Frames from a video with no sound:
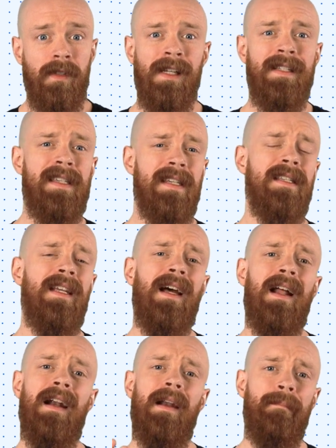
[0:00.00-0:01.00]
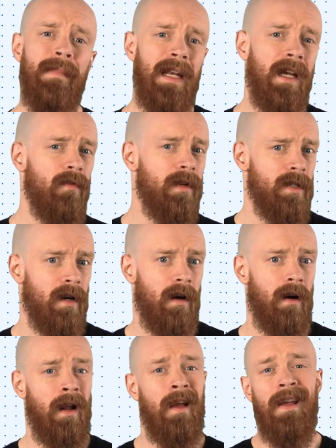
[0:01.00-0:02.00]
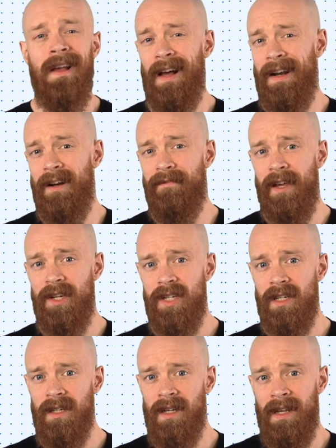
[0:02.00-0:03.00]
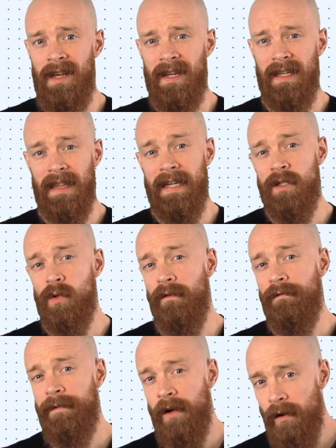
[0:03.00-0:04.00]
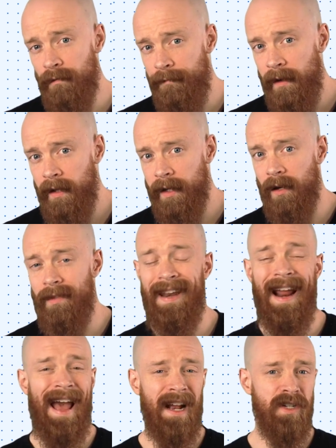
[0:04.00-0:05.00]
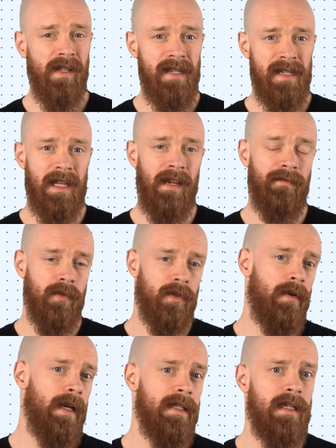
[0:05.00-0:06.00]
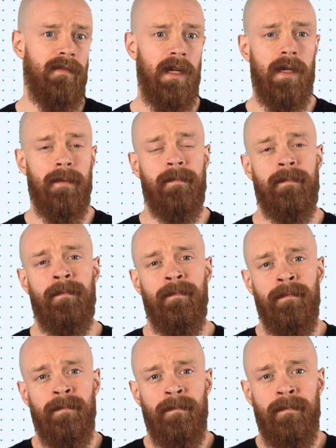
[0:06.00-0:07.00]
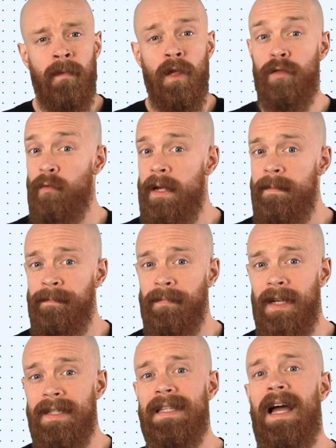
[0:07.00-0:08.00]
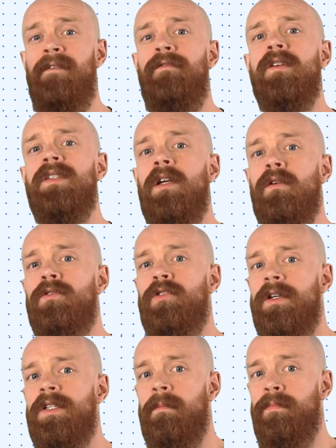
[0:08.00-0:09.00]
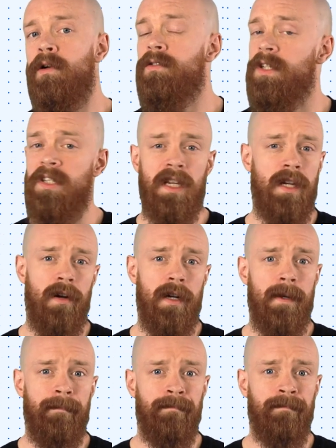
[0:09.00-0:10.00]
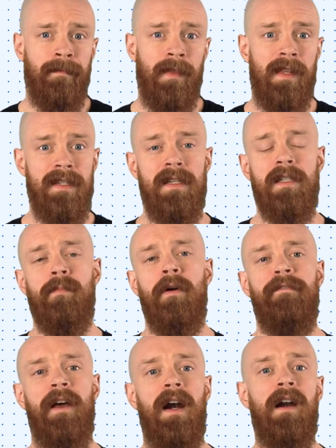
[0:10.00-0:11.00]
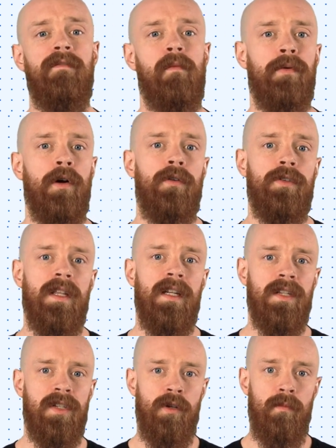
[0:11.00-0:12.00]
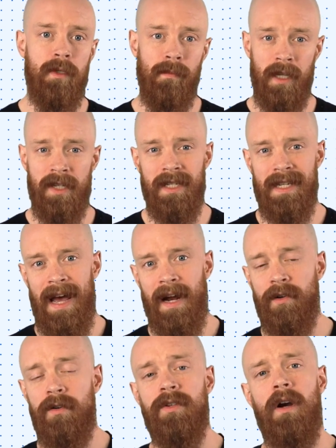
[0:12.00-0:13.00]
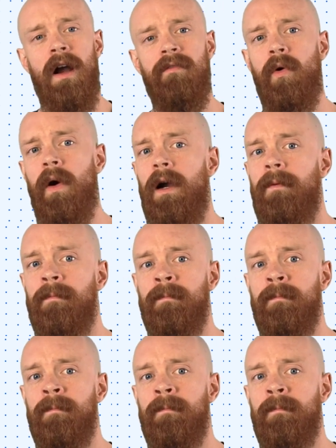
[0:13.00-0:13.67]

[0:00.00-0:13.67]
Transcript: Insisting on an immediate return on innovation can lead to a fear of failure that actually stifles creativity. Three, it's time for a zero trust approach to security. This is a preventative approach that assumes malicious actors are everywhere.